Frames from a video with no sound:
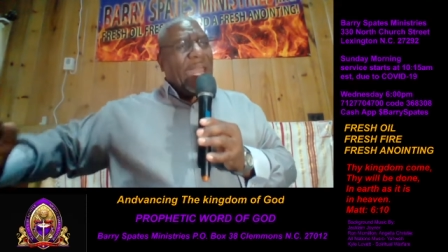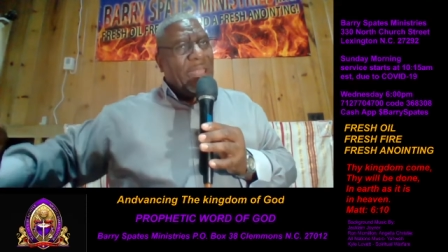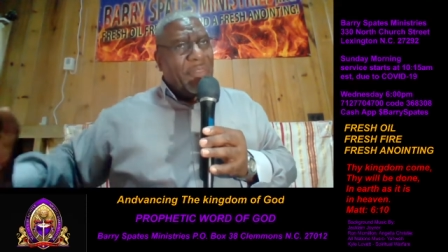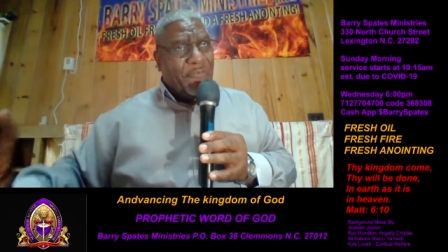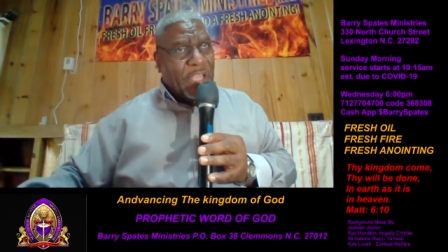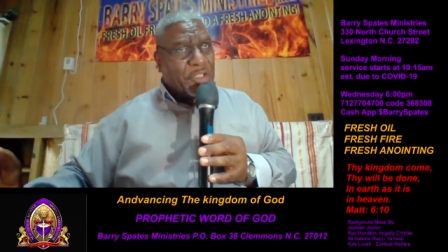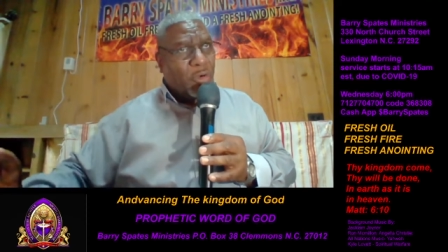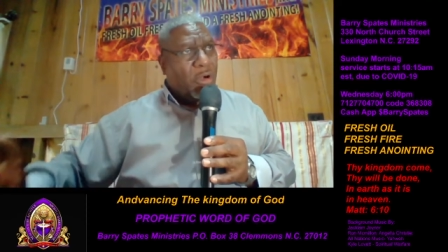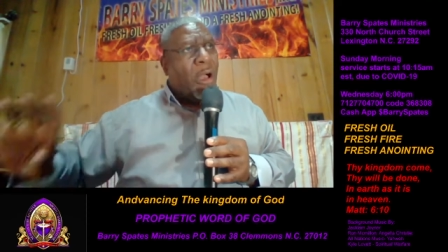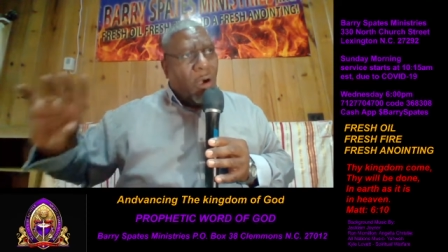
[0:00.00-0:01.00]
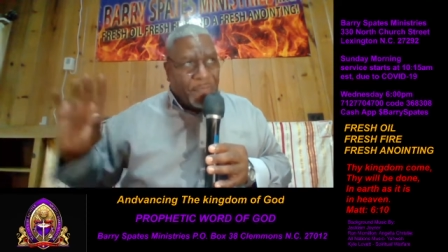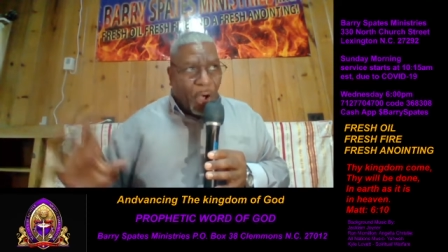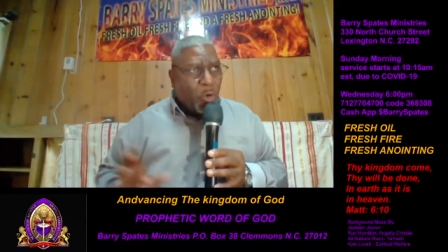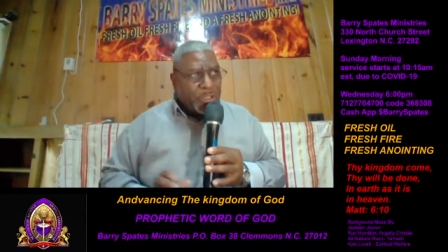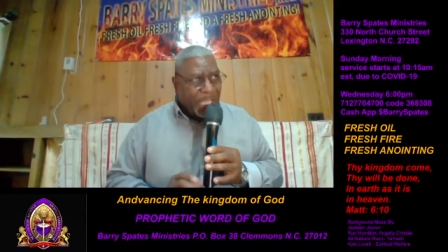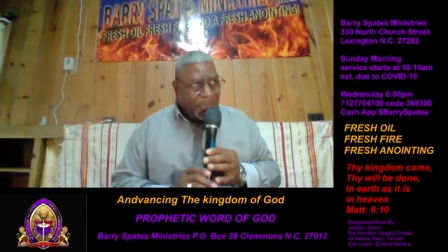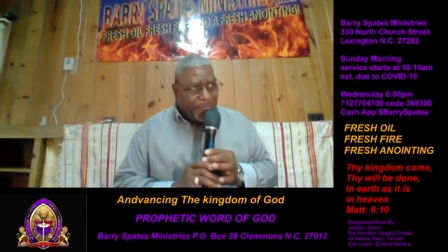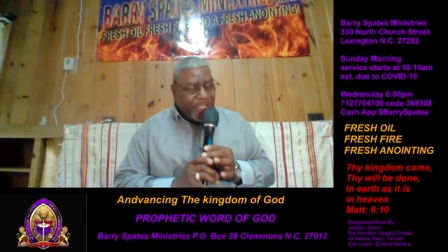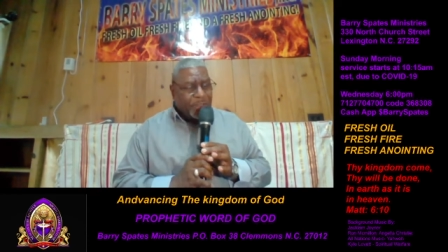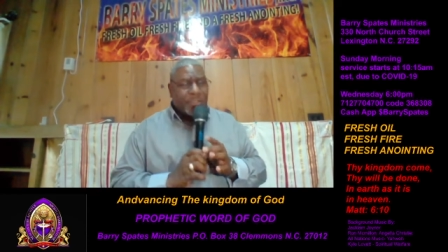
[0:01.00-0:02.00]
individual or those
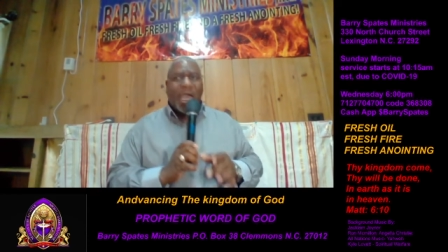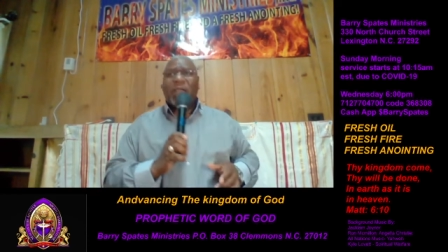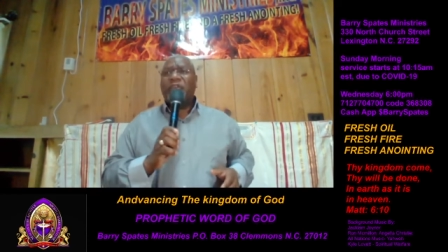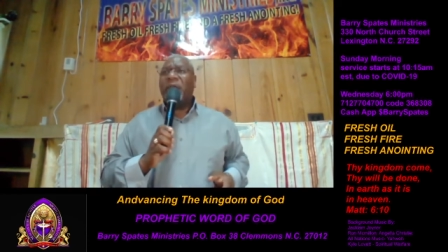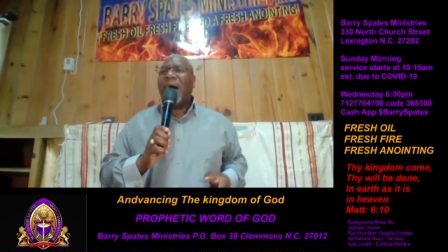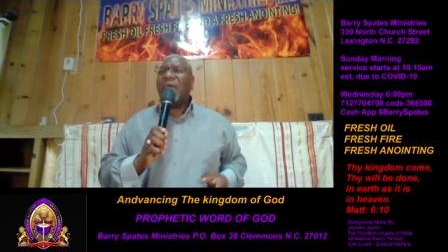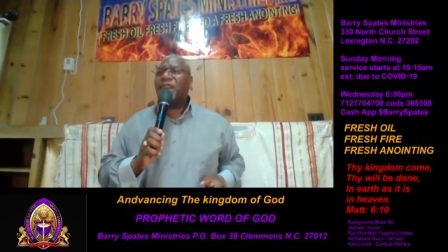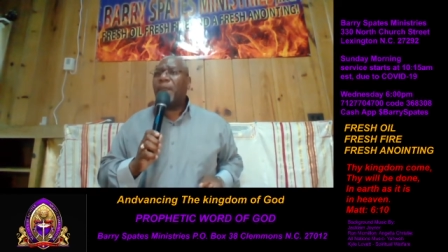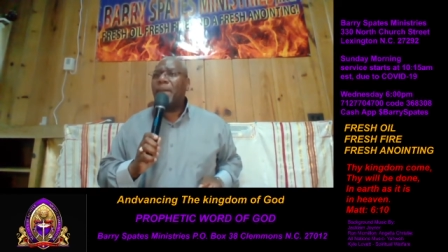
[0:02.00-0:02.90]
individuals out of your life.